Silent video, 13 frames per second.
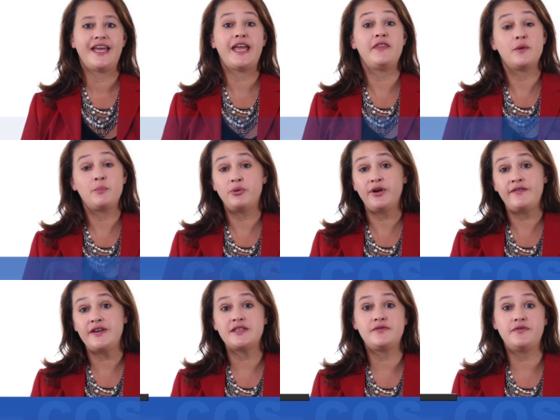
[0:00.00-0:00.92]
In the
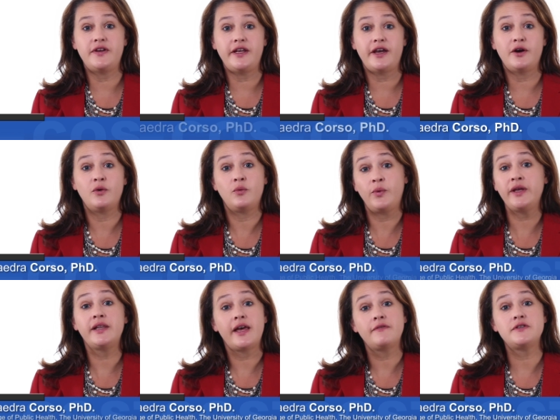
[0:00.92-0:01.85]
previous video, we
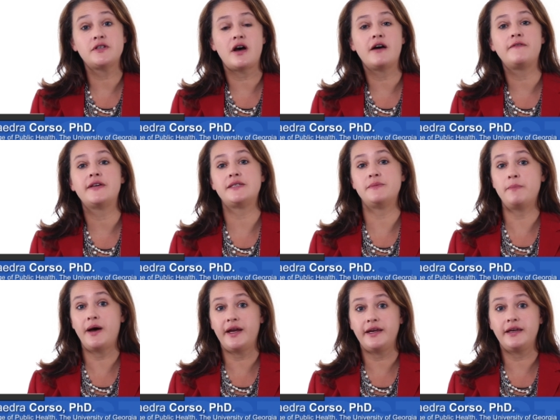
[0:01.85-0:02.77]
left off as
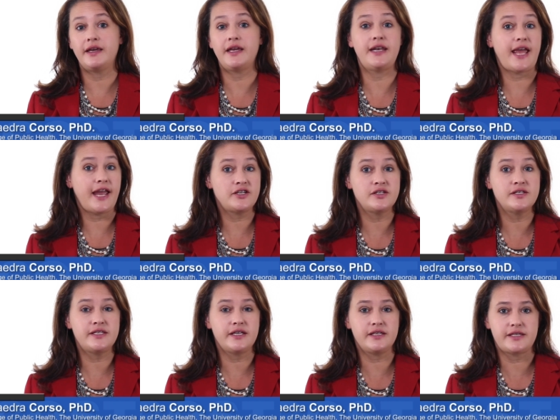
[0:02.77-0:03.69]
Mike, an
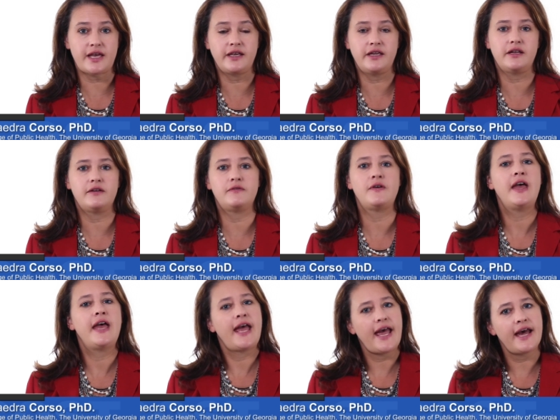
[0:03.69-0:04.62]
agency executive,
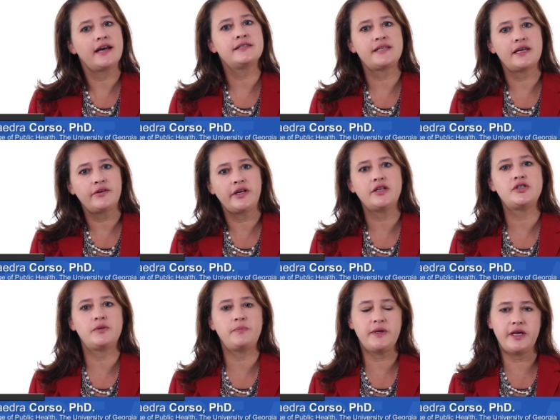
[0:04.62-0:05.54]
asked how he
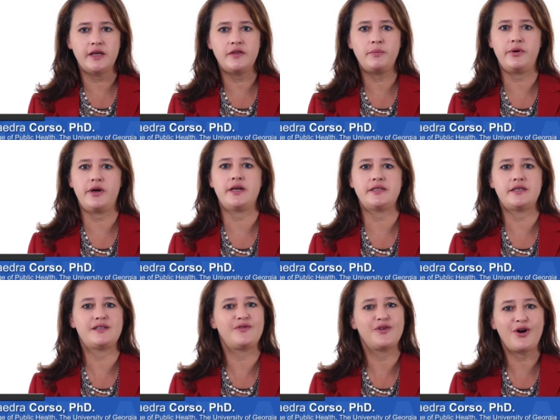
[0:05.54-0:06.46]
should begin the
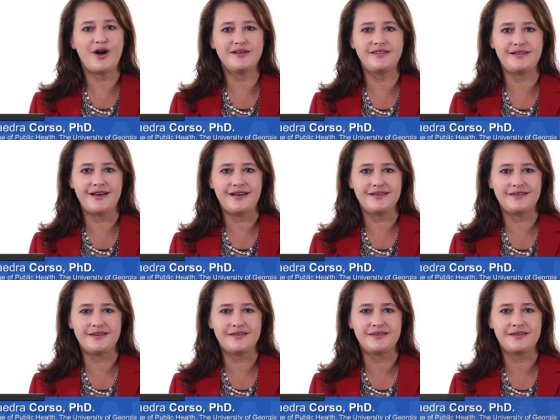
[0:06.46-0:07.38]
process of a cost
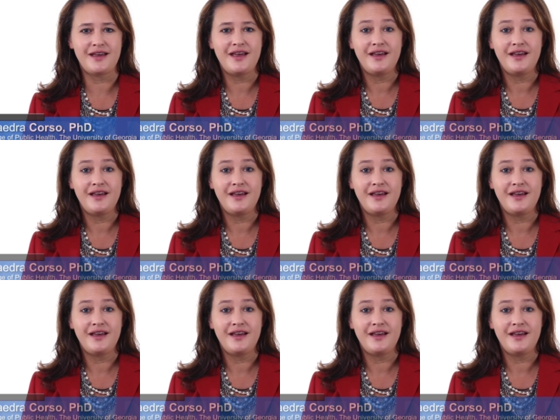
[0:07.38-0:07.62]
analysis.